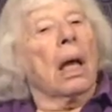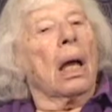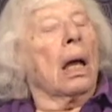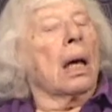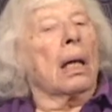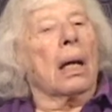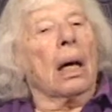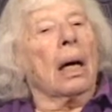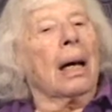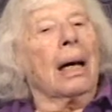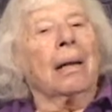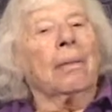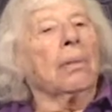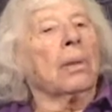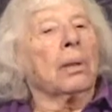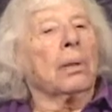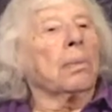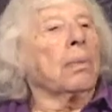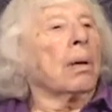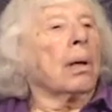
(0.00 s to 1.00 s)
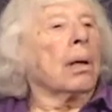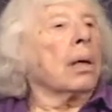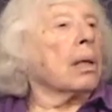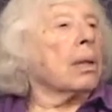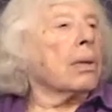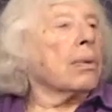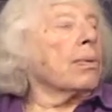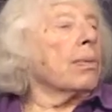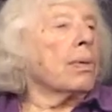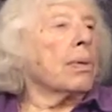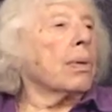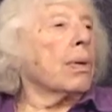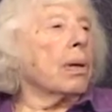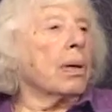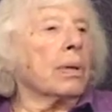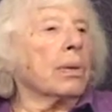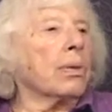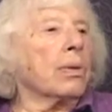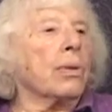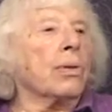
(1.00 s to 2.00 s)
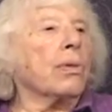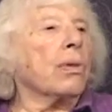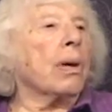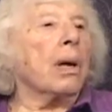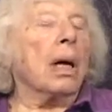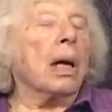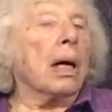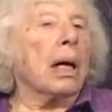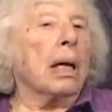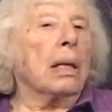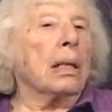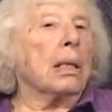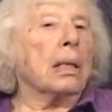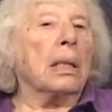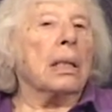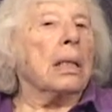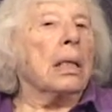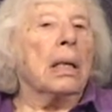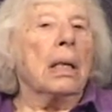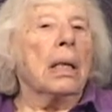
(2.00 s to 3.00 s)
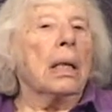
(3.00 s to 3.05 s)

And I would walk through those trains